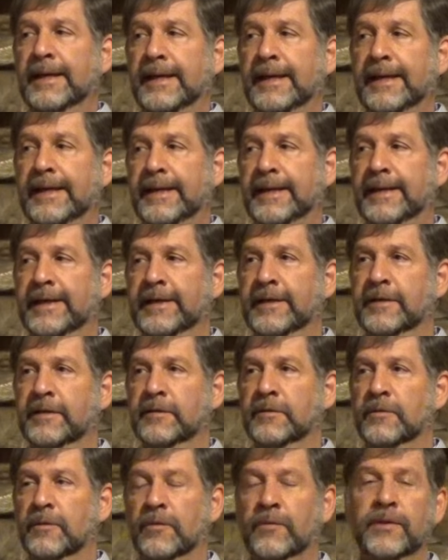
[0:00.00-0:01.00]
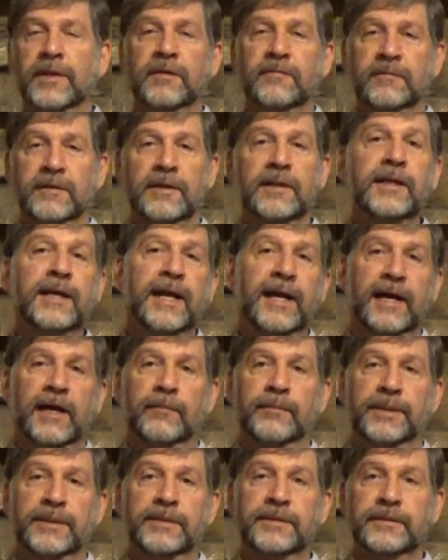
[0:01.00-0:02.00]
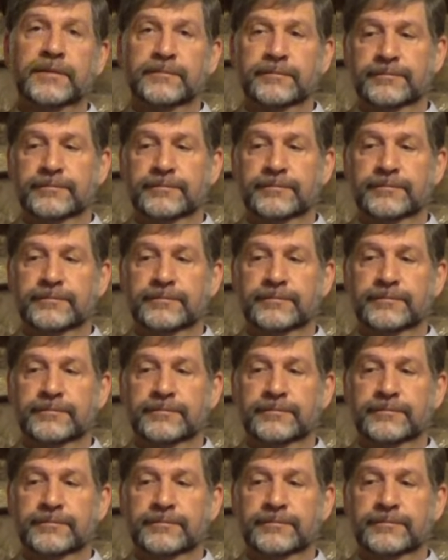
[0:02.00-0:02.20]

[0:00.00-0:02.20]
And all that really happened